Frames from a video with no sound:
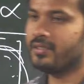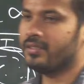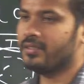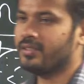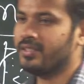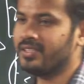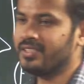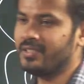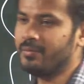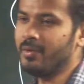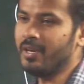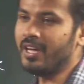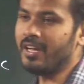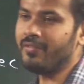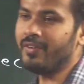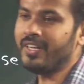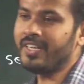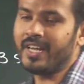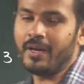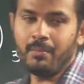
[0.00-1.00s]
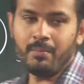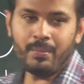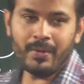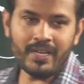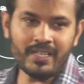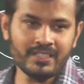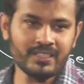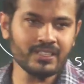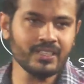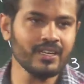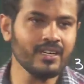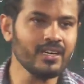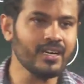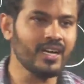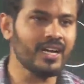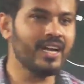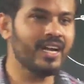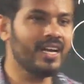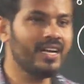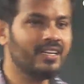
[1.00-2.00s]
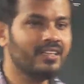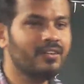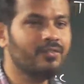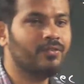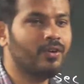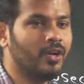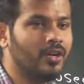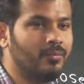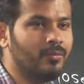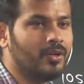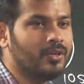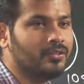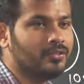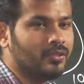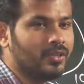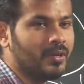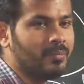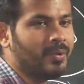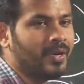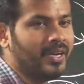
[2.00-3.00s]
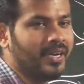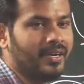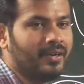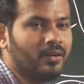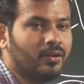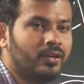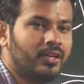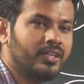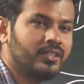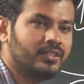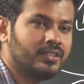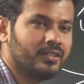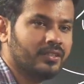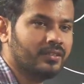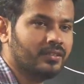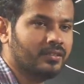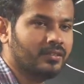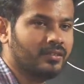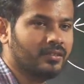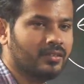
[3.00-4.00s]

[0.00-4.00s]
The similar way, temperature and the volume also dependent on each other.